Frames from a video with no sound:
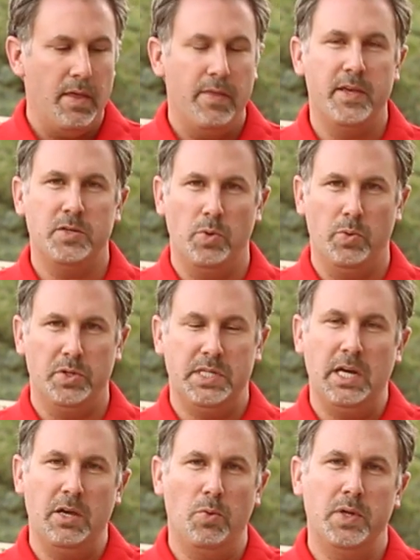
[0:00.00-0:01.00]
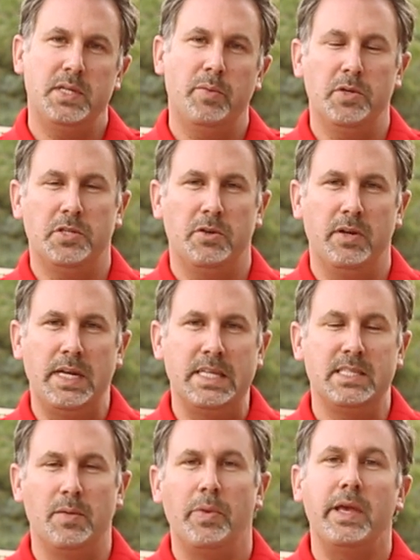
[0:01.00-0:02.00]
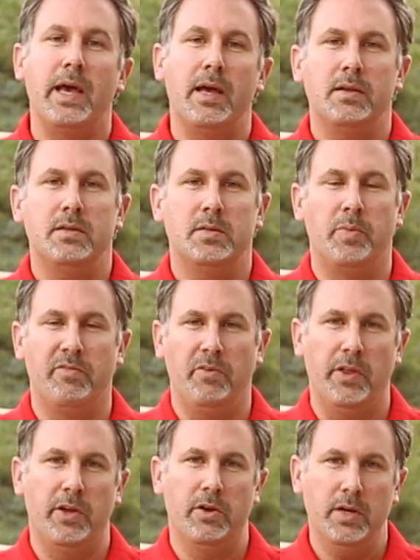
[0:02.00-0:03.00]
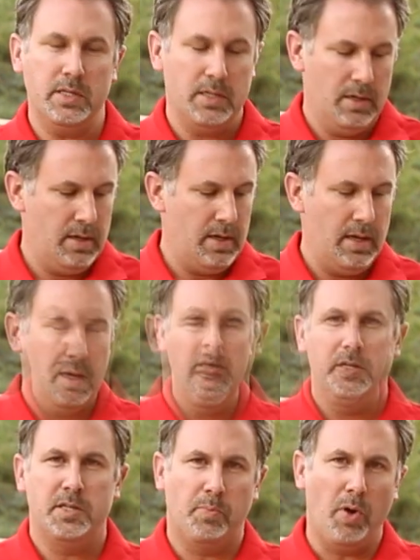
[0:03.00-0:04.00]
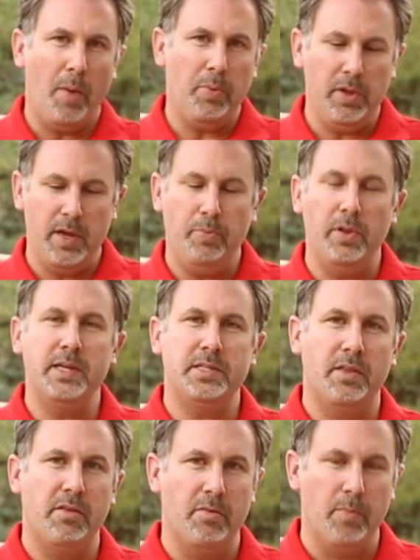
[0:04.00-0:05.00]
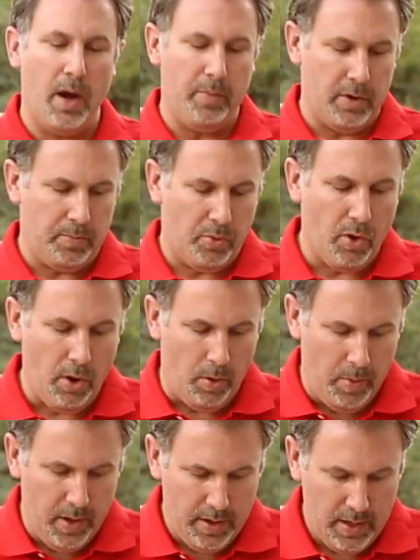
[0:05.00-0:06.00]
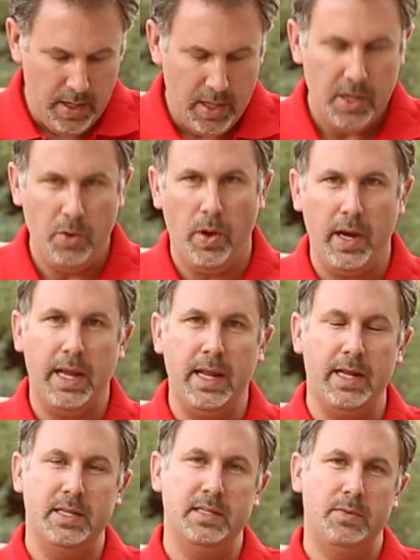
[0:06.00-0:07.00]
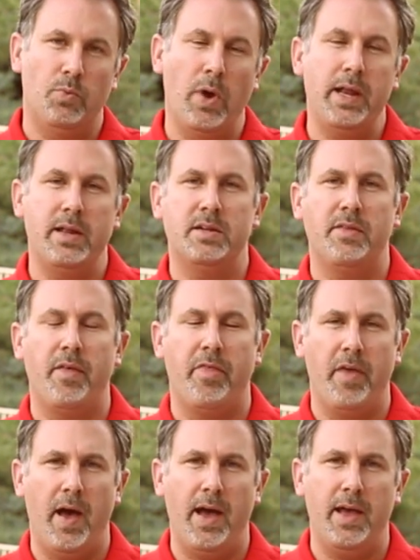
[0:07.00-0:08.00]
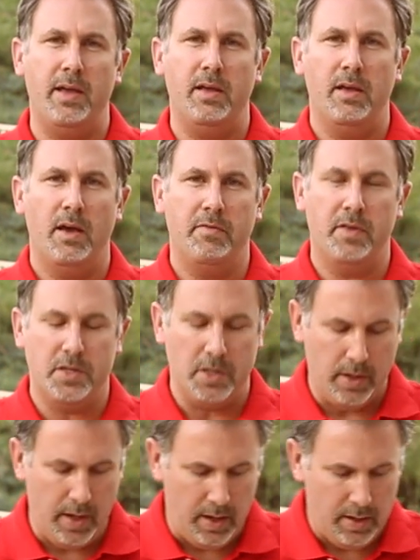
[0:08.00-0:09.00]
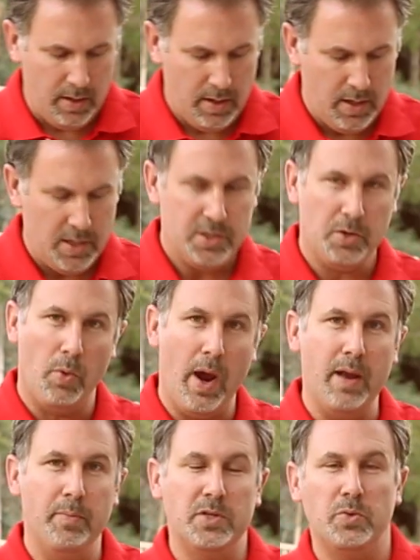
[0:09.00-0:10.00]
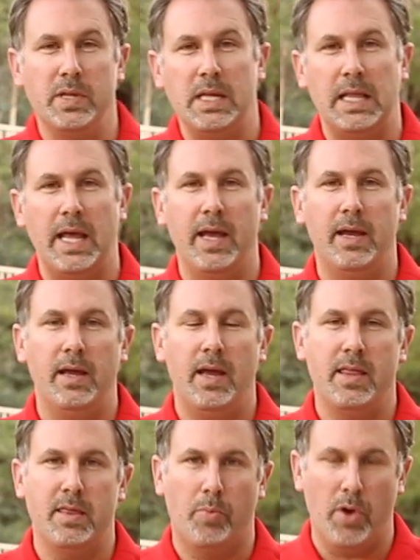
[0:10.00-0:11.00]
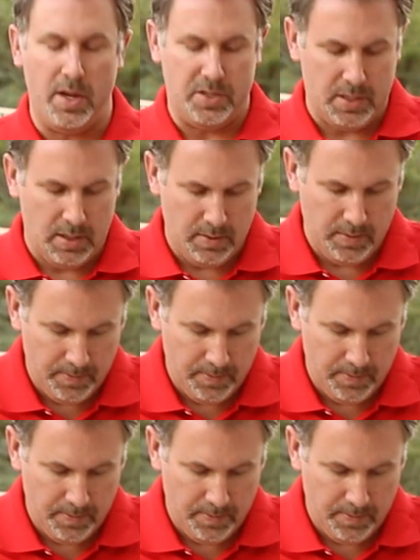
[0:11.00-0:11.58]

This one will tell you what temperature it needs to be at to be fully cooked. To properly place the thermometer probe, you want to get it right into the thigh of the turkey. So right in between the leg and the breast.